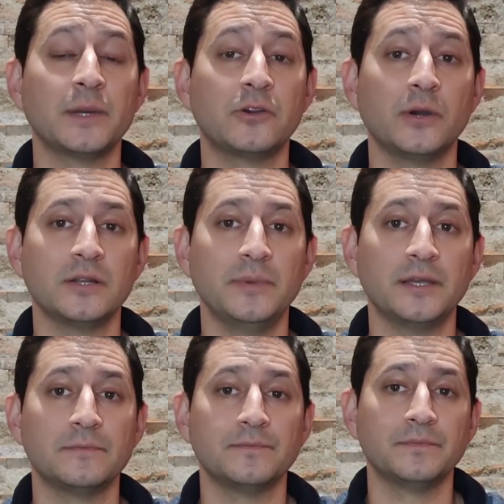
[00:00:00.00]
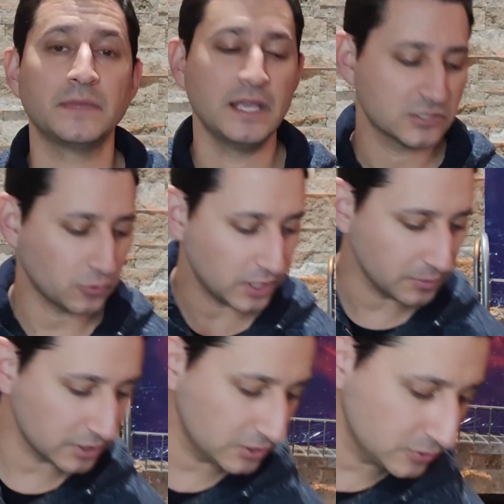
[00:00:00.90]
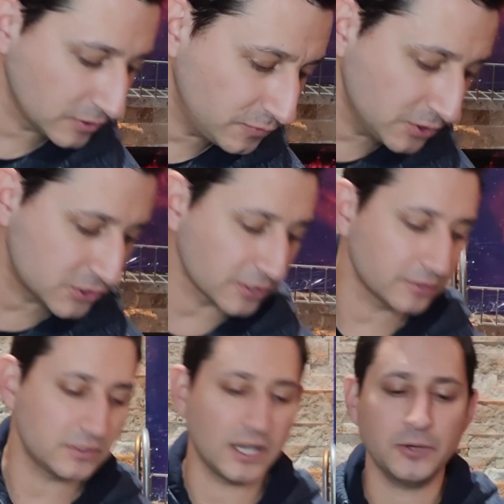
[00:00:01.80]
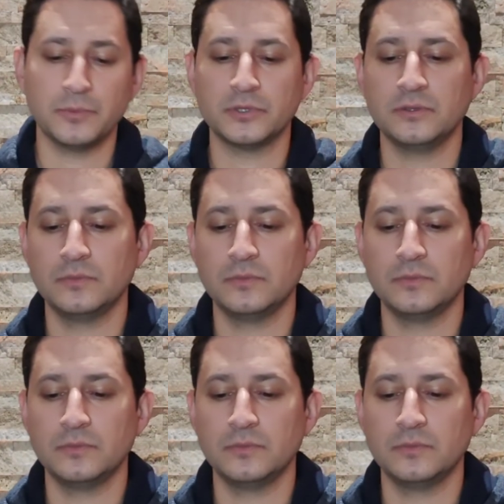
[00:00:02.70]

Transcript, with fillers: by quite a bit. So what I'm going to do in the future to help